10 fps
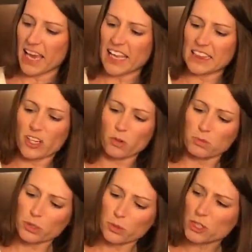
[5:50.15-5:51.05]
and little
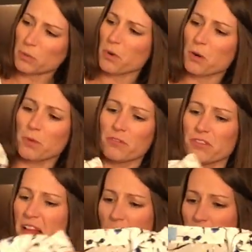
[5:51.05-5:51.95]
bluish purple
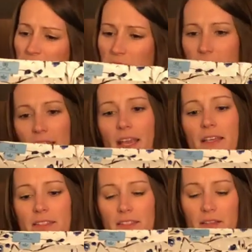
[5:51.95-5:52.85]
flowers, I
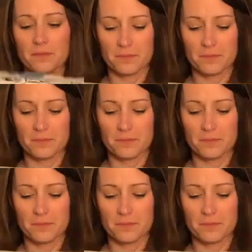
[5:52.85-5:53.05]
guess.